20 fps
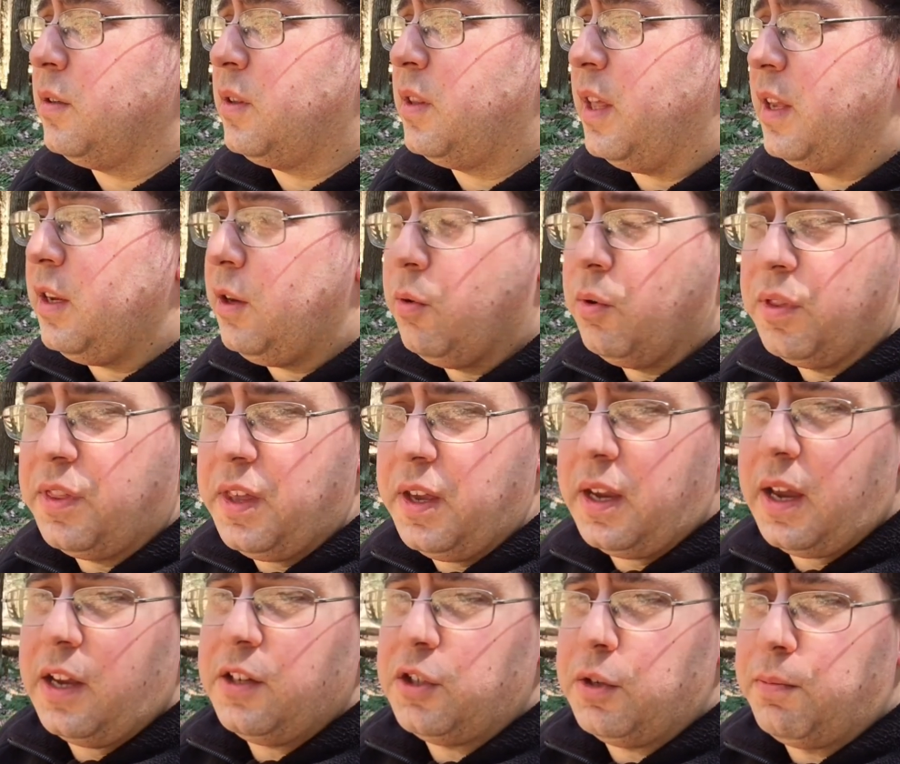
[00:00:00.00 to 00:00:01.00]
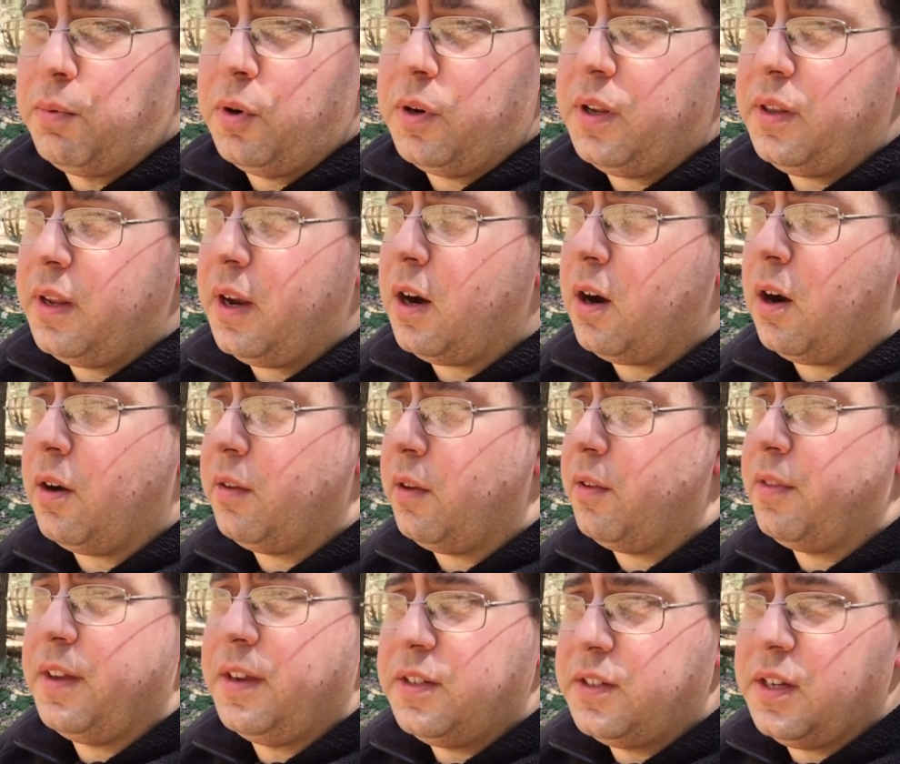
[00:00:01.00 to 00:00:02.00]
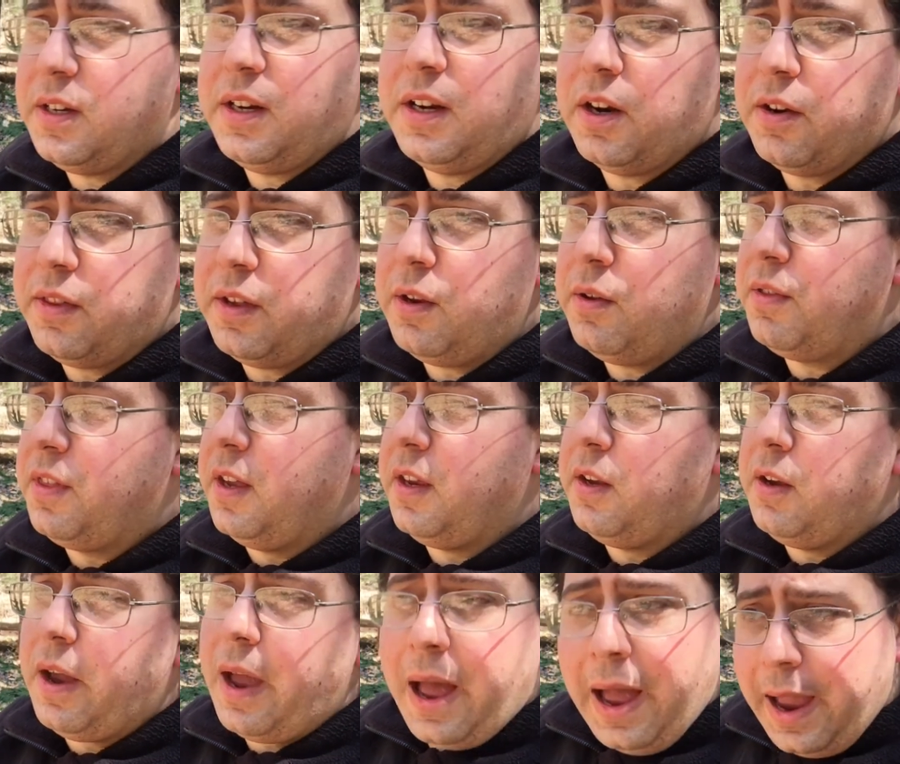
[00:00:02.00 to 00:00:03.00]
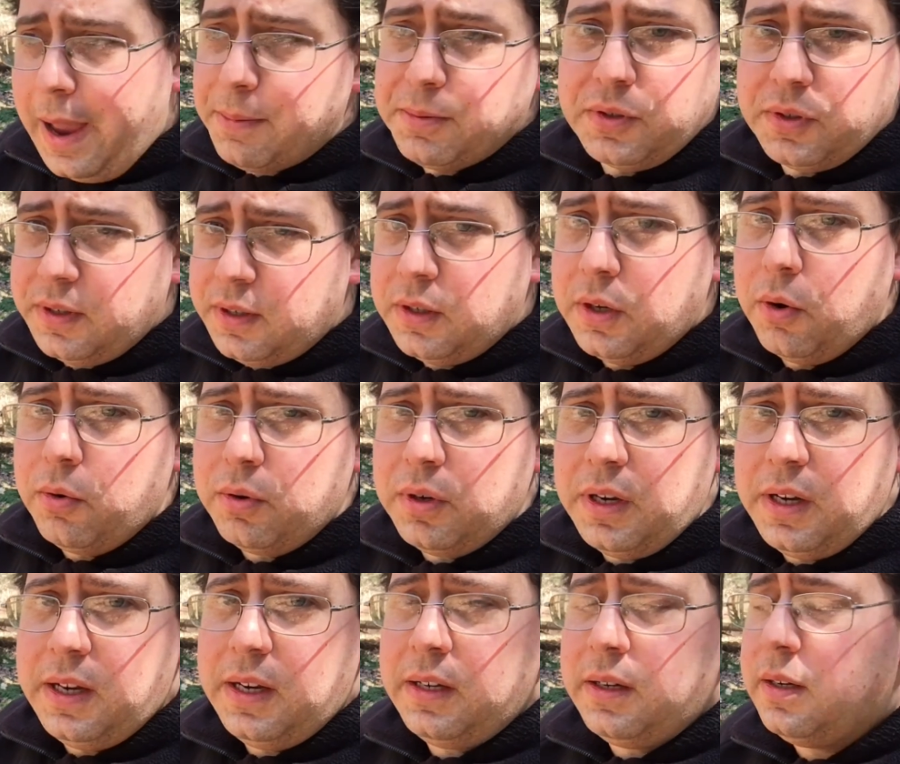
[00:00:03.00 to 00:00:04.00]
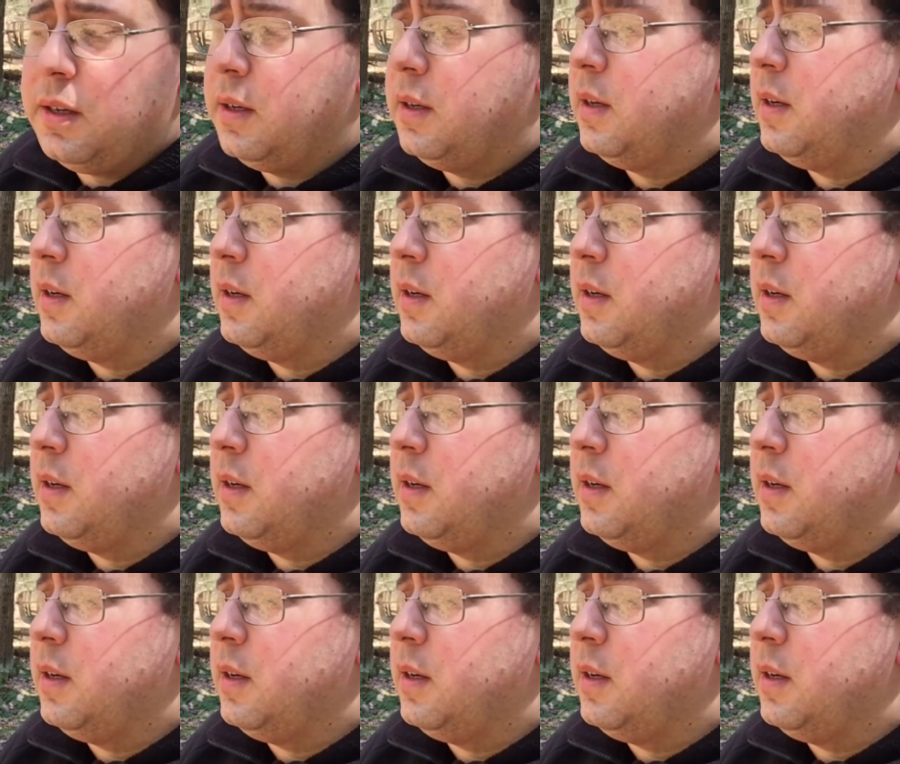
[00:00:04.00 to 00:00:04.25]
that you would think I should put in there? Are there things in here that you think, yeah, I absolutely don't need?